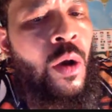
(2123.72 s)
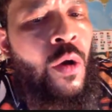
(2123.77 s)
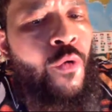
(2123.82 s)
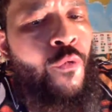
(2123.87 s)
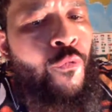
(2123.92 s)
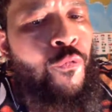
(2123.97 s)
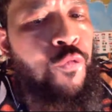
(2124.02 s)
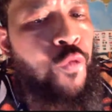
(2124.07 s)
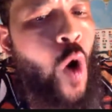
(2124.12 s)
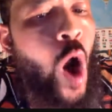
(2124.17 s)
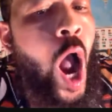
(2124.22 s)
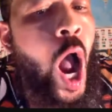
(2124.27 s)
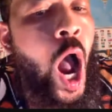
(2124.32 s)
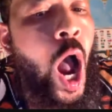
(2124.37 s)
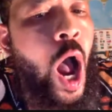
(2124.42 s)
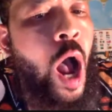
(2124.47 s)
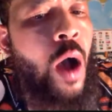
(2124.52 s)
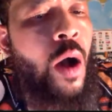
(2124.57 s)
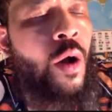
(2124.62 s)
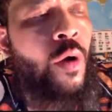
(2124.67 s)

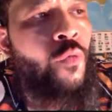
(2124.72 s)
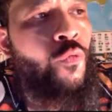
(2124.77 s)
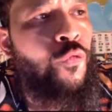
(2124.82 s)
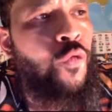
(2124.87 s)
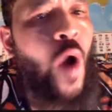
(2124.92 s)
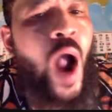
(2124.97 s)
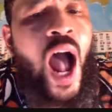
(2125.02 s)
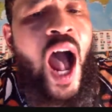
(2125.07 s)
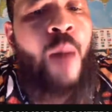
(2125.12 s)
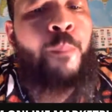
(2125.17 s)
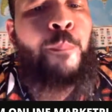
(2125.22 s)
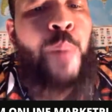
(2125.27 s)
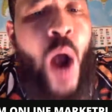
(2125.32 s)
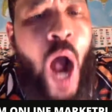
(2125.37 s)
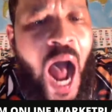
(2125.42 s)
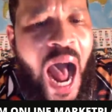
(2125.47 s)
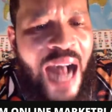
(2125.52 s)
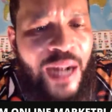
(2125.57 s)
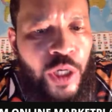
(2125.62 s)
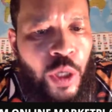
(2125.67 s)
Fra
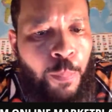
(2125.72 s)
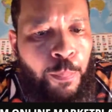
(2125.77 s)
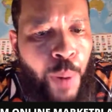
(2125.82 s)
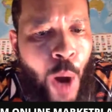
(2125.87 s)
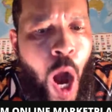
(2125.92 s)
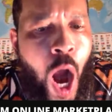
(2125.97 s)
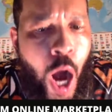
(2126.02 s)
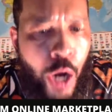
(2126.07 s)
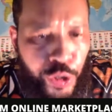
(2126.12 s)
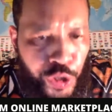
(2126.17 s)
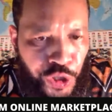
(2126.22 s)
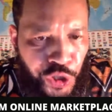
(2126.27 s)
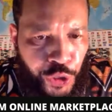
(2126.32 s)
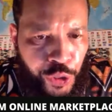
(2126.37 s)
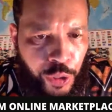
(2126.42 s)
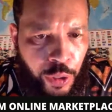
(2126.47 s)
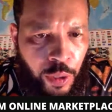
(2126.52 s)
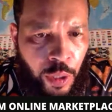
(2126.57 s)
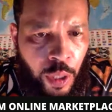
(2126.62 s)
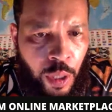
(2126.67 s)

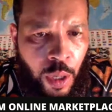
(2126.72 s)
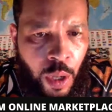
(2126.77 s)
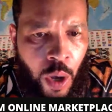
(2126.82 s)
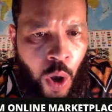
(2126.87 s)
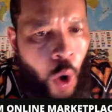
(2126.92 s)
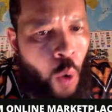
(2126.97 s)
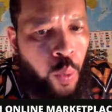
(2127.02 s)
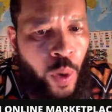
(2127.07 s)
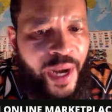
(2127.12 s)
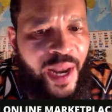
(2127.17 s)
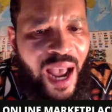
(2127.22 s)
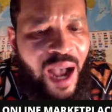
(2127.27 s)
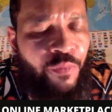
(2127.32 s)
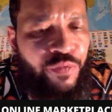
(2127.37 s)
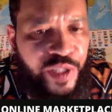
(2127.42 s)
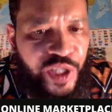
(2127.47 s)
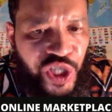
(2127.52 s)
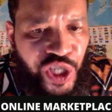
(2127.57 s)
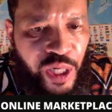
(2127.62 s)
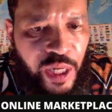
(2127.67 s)
Parcher, or
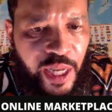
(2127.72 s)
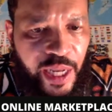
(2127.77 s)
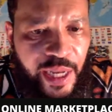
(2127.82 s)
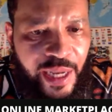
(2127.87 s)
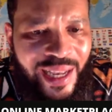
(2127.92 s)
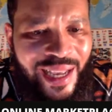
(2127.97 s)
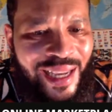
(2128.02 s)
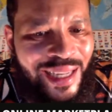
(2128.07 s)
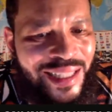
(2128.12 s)
whatever she is.